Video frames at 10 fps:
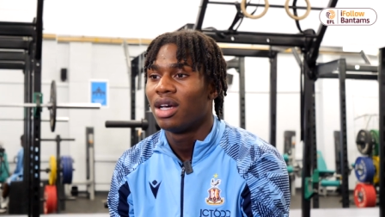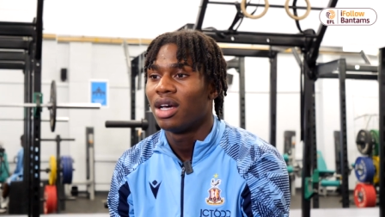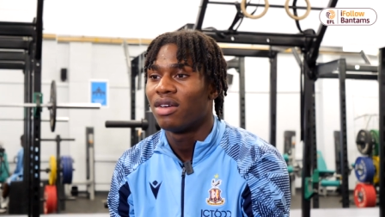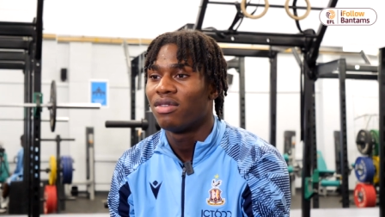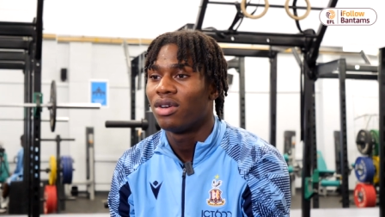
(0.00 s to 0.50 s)

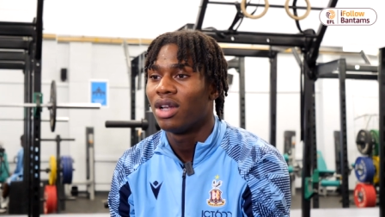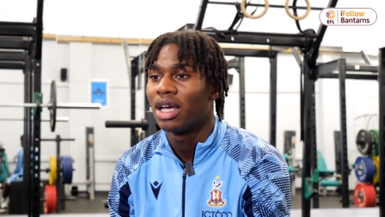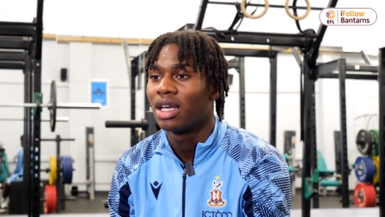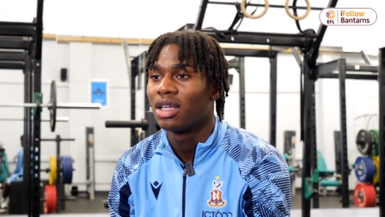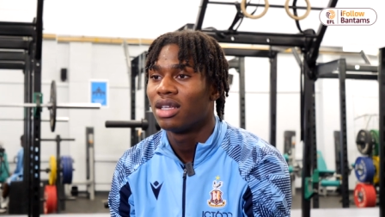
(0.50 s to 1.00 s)
And I feel
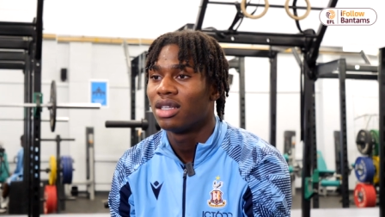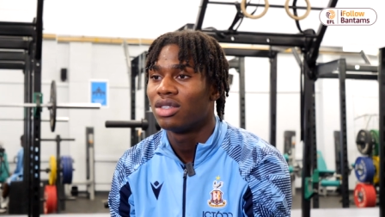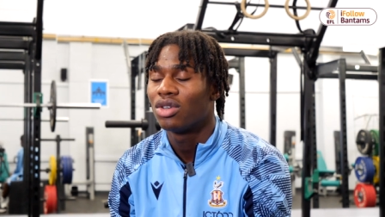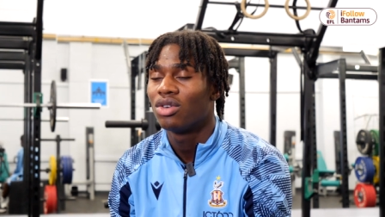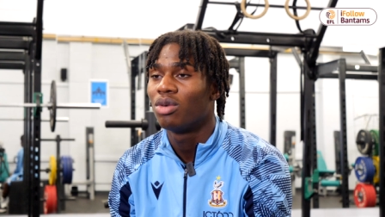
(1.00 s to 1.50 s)
like it's
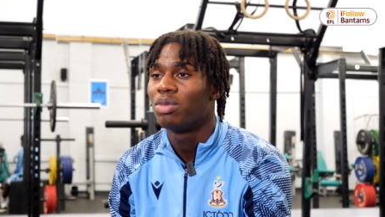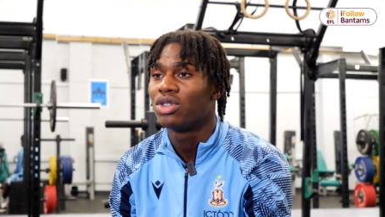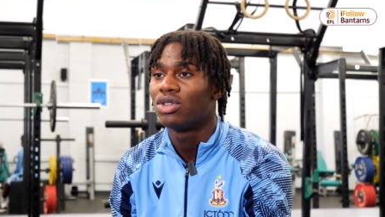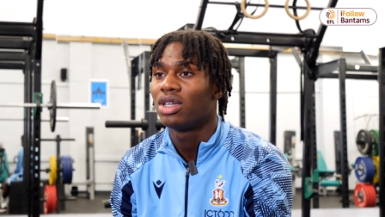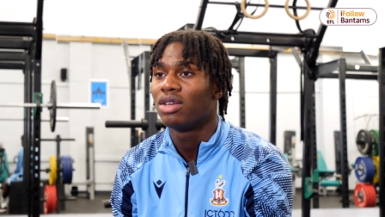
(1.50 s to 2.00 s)
a good
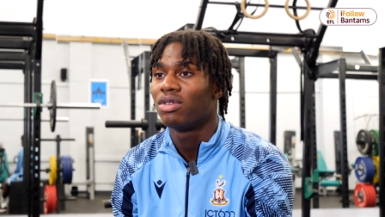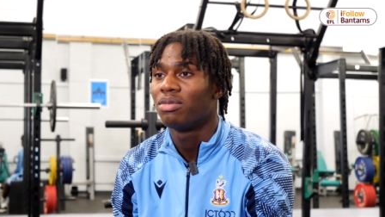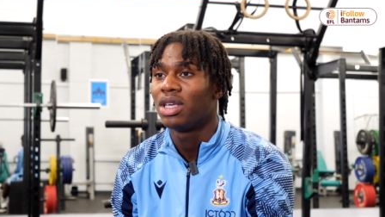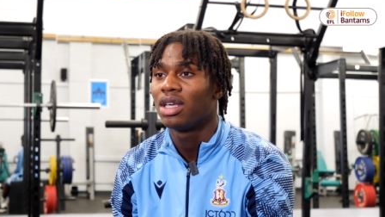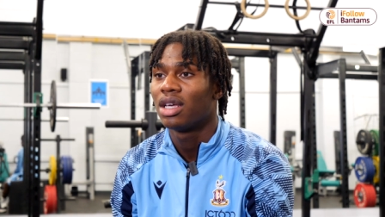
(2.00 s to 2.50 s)
opportunity for
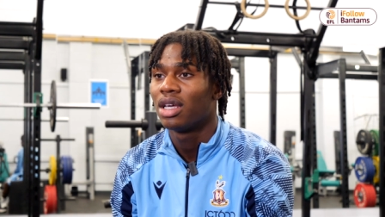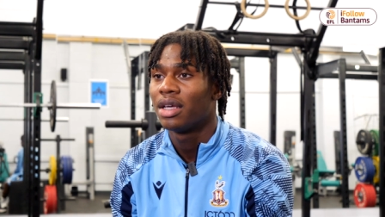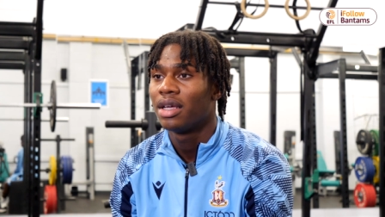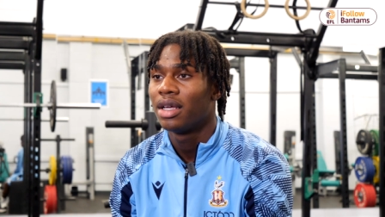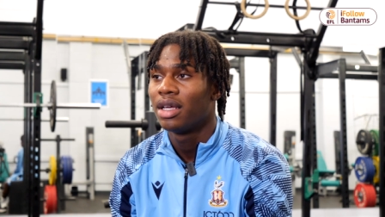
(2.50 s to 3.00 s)
me.
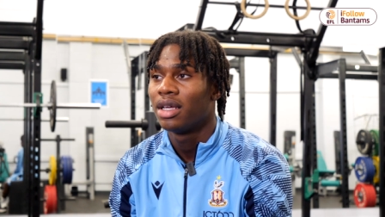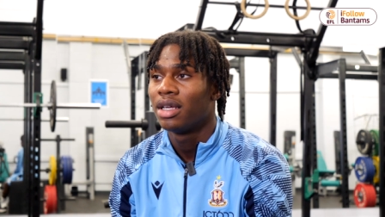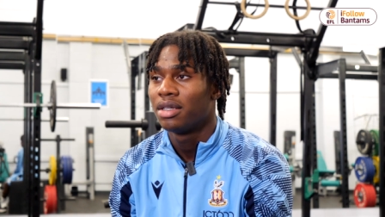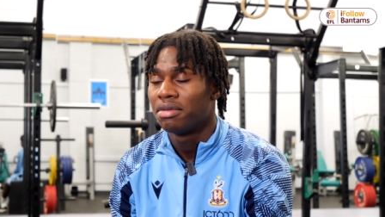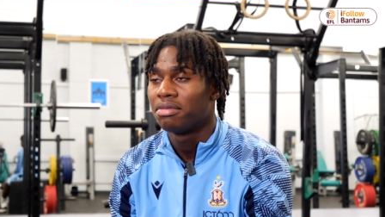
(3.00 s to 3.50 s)

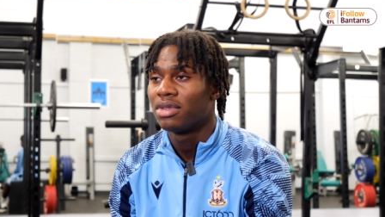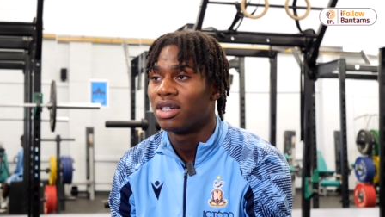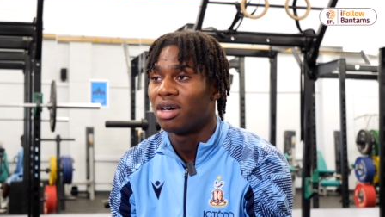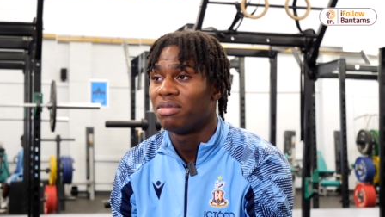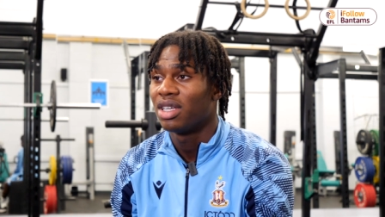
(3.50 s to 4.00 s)

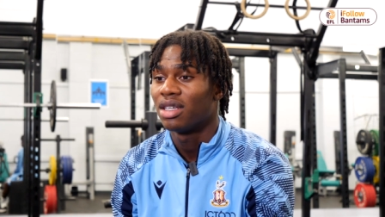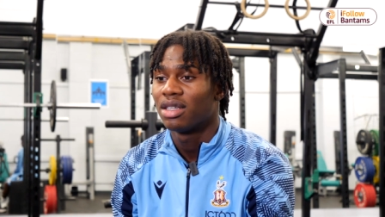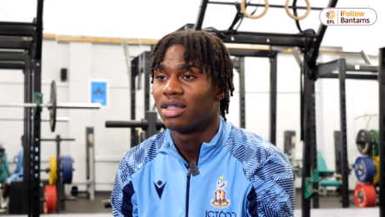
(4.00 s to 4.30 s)
Come here.